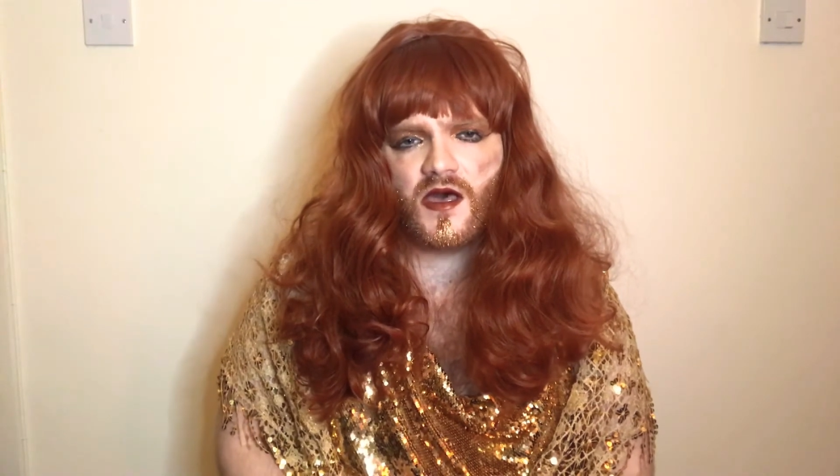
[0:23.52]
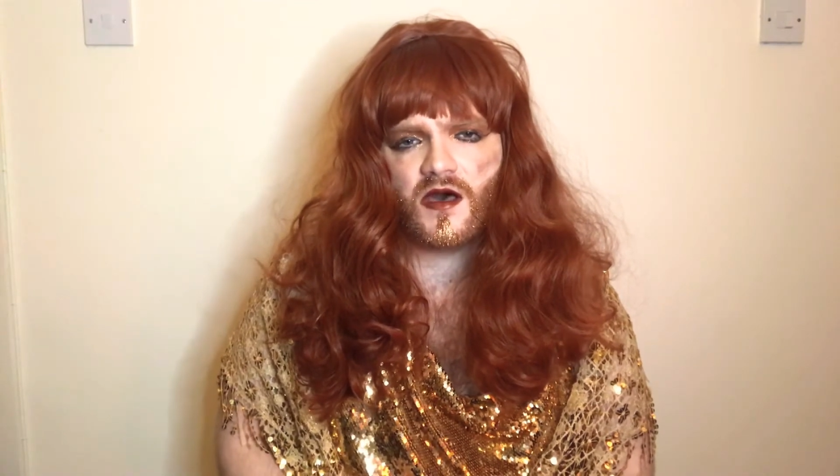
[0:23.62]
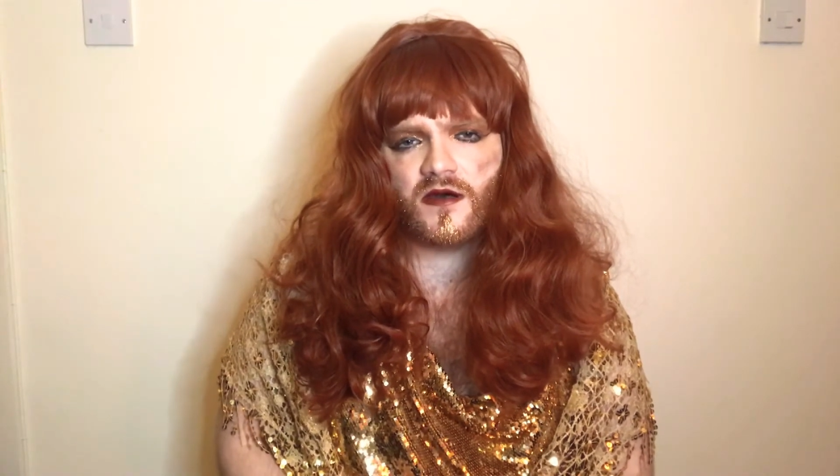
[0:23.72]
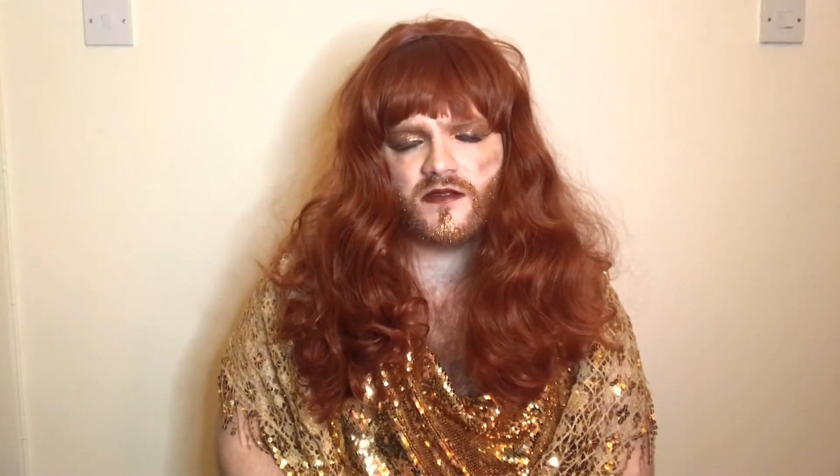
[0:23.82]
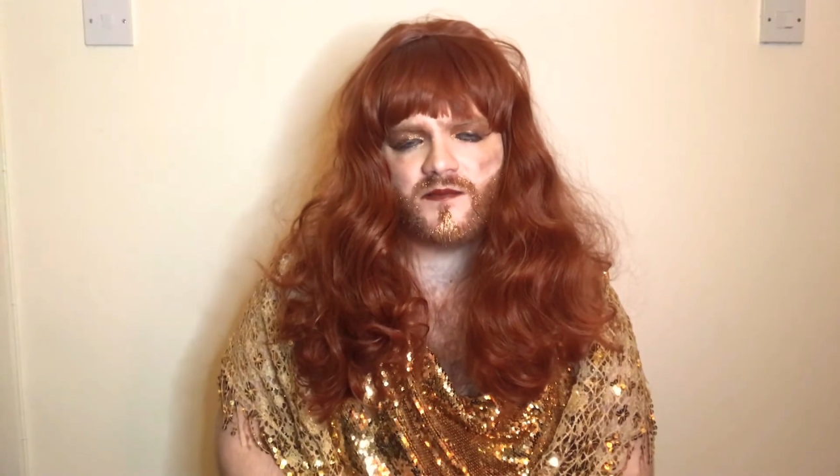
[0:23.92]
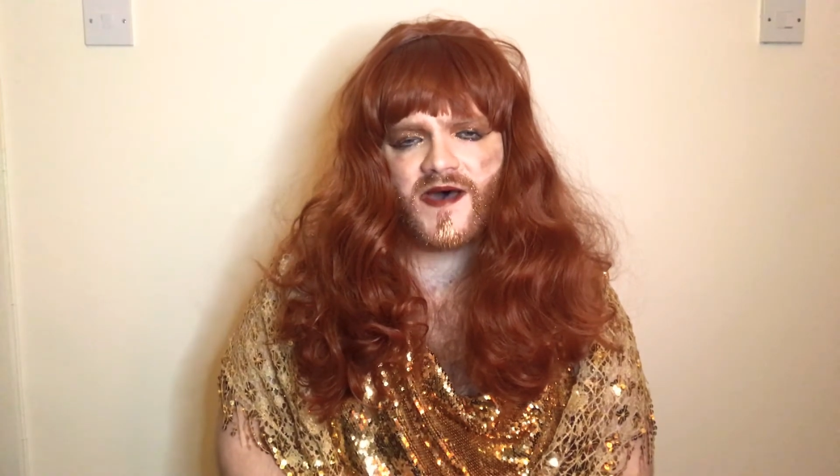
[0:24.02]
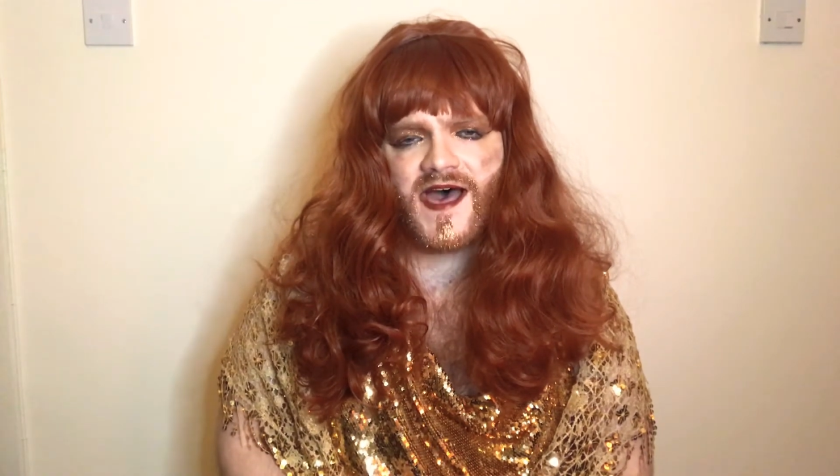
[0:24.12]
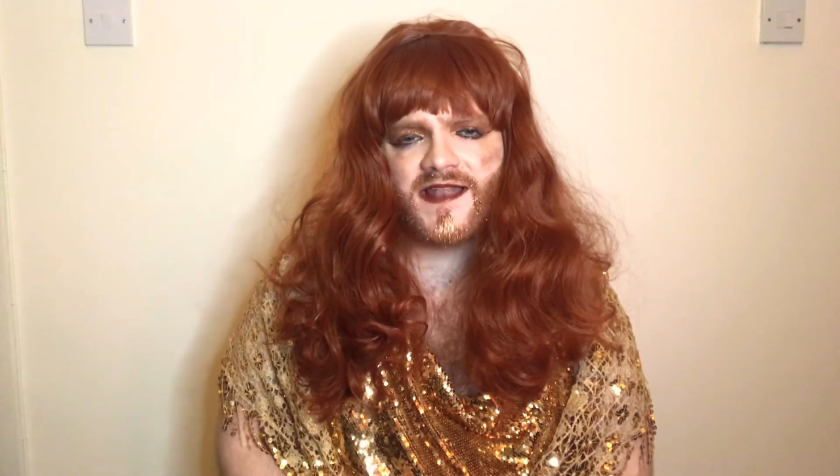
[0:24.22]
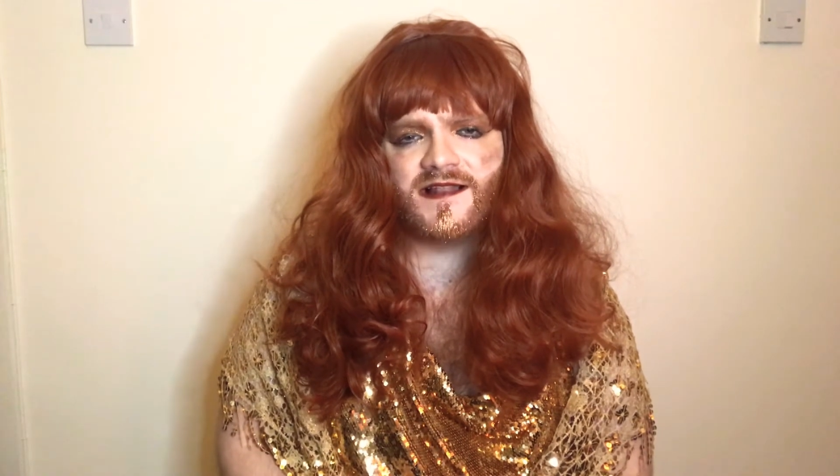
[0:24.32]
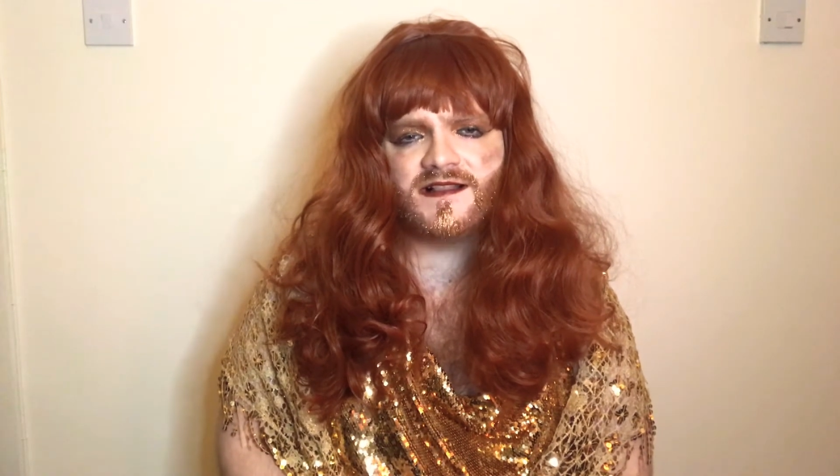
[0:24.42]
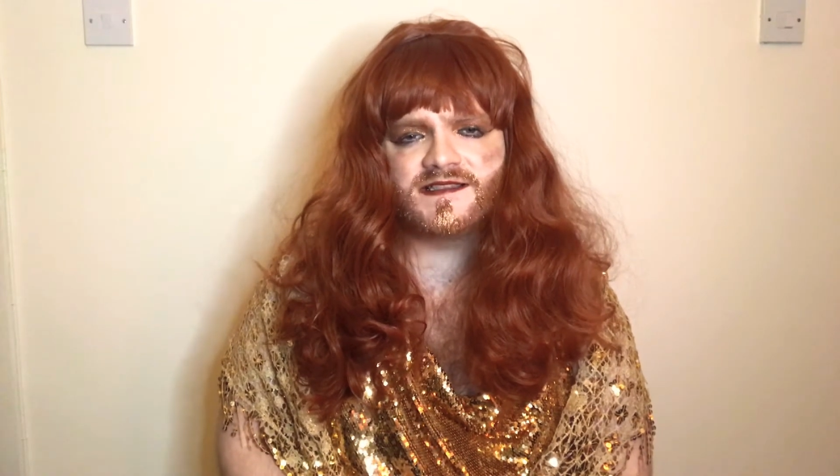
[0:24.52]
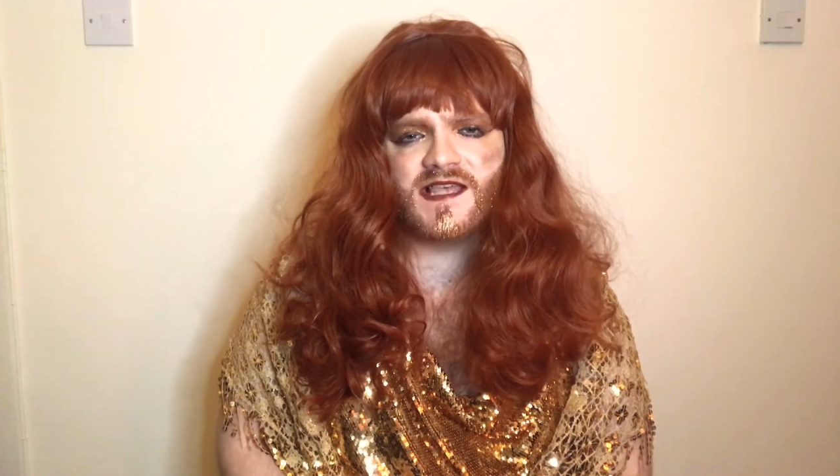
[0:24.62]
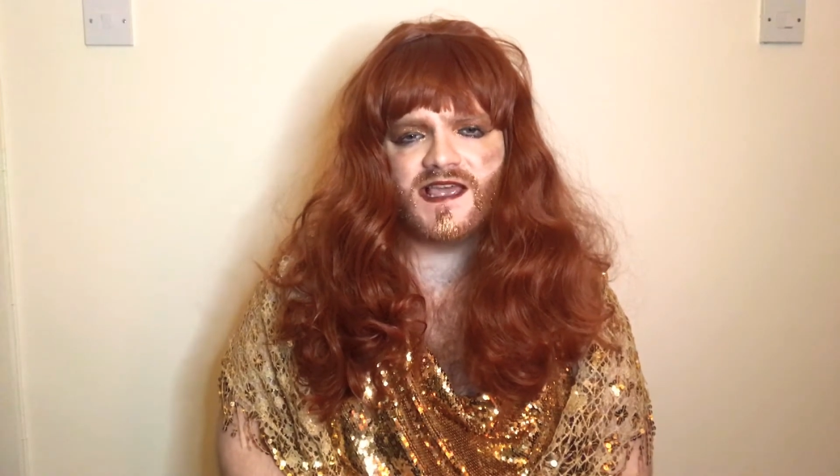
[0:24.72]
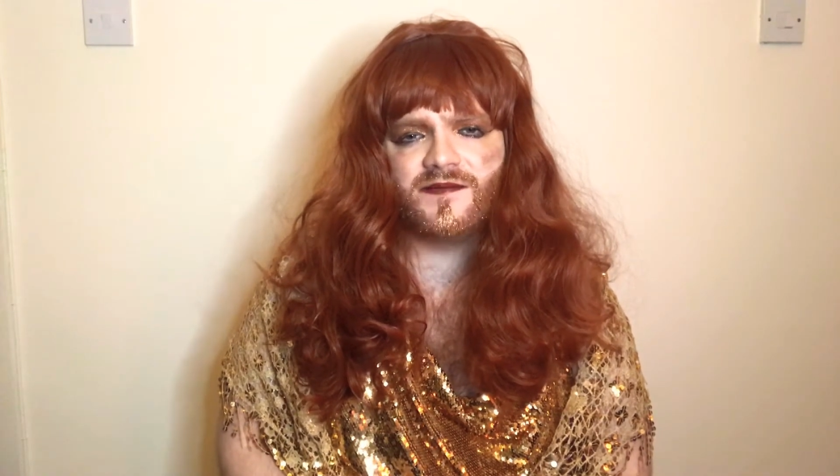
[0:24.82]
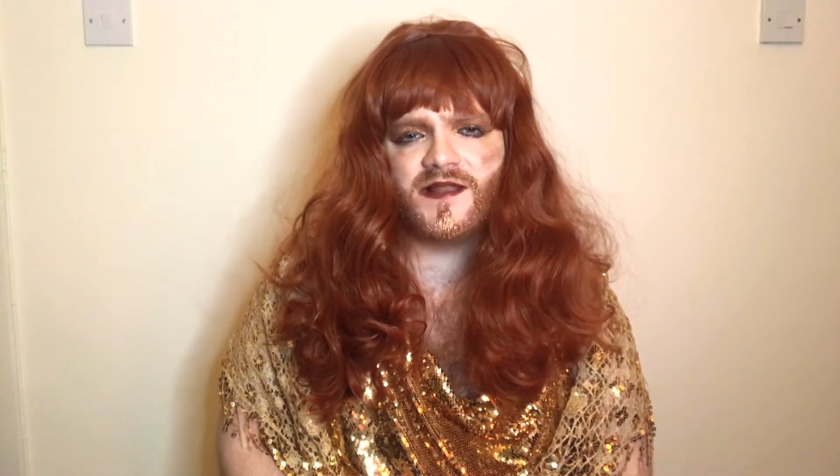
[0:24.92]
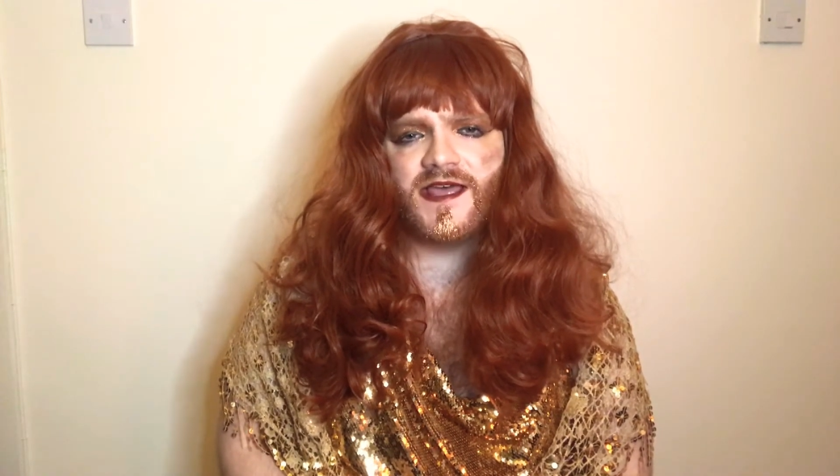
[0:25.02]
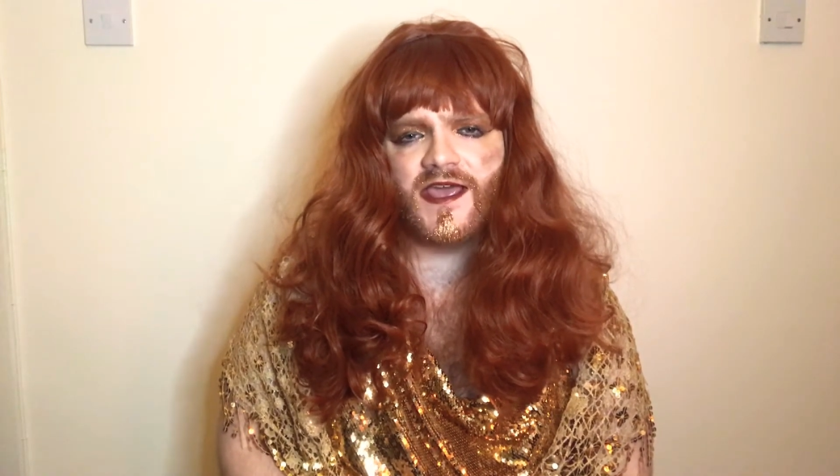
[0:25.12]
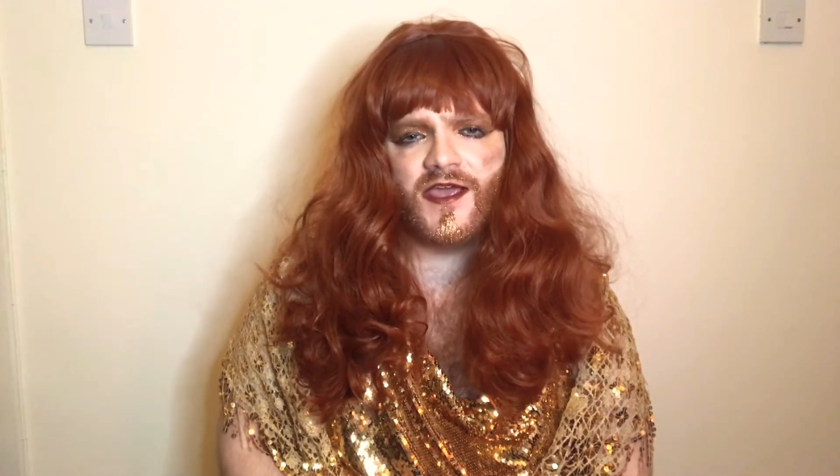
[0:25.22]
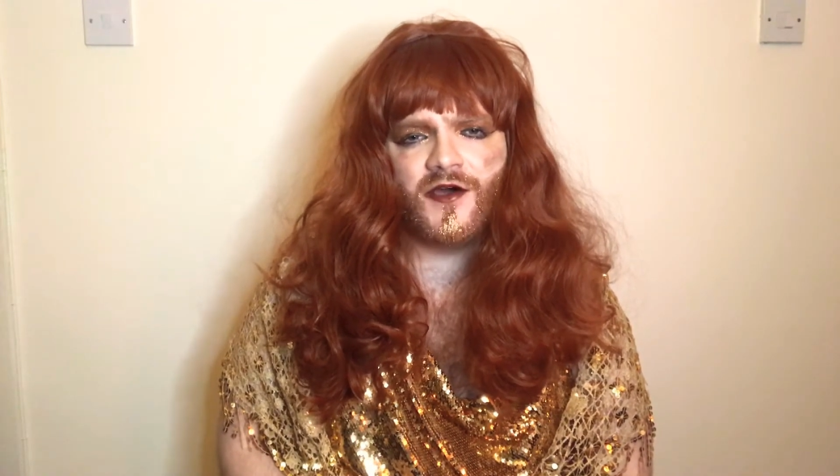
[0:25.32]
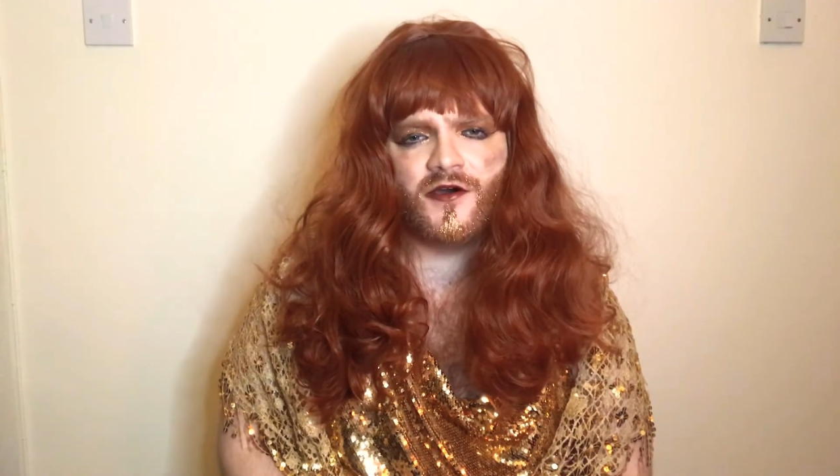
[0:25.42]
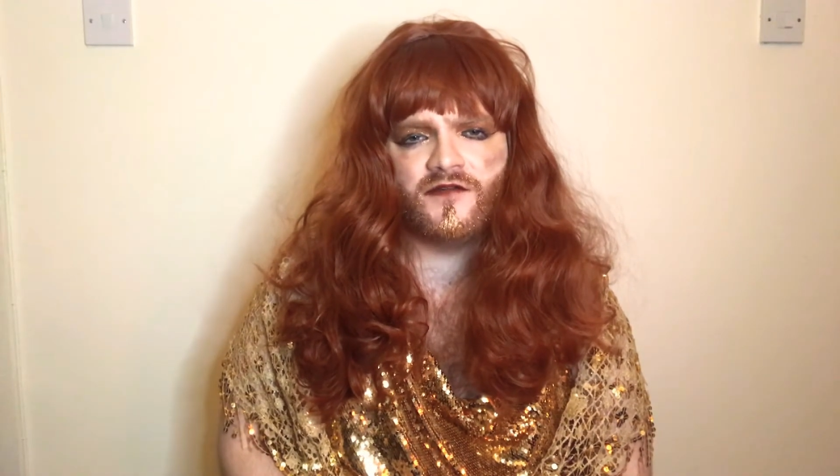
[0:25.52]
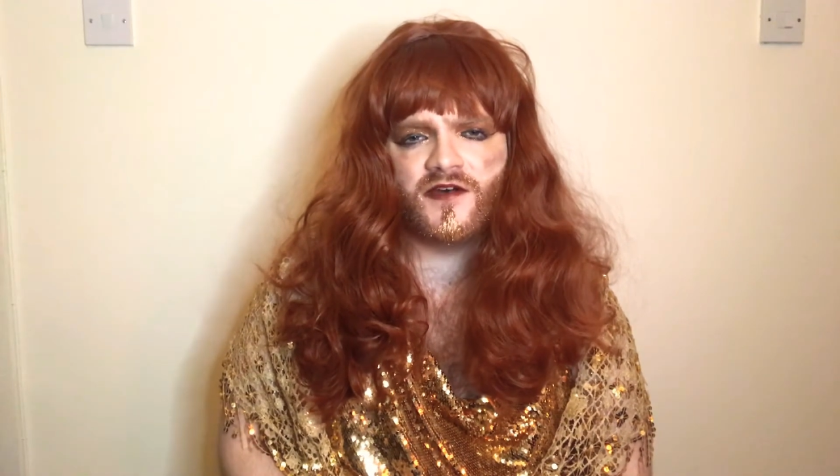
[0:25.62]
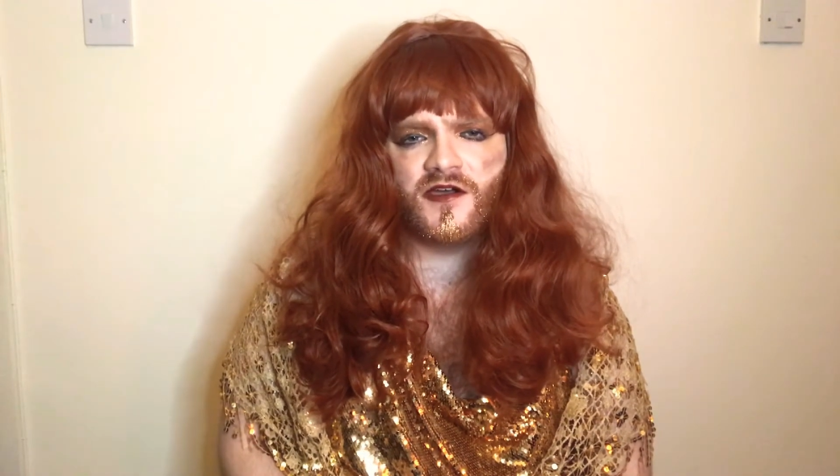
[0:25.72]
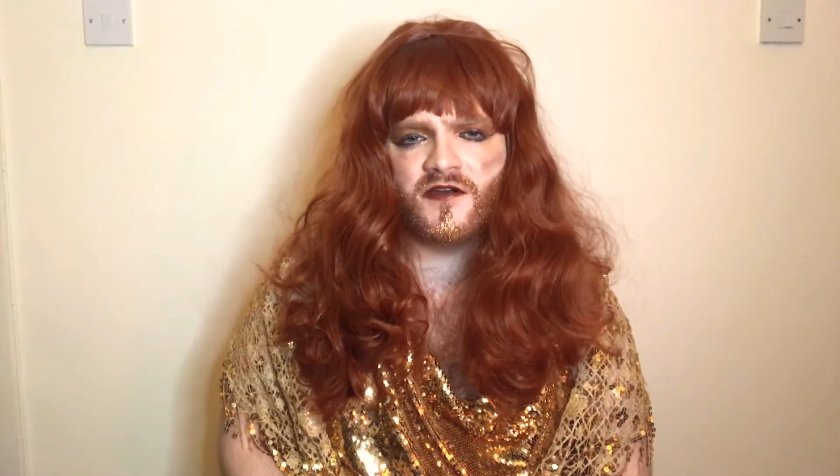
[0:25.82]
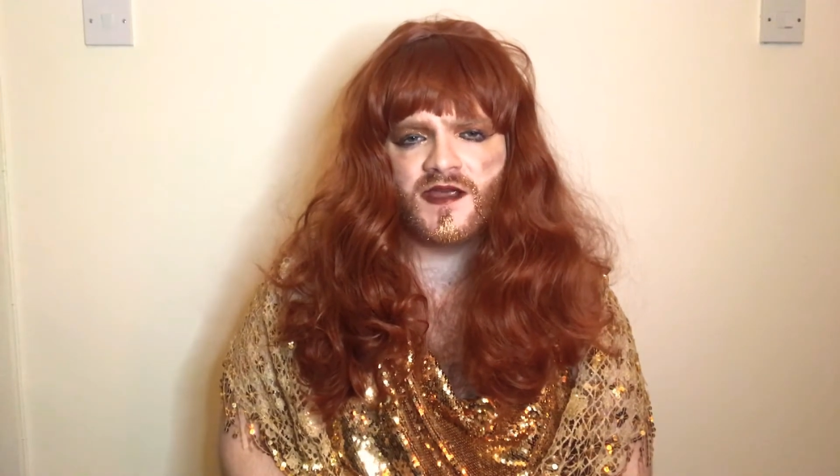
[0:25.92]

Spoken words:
all the battles they play over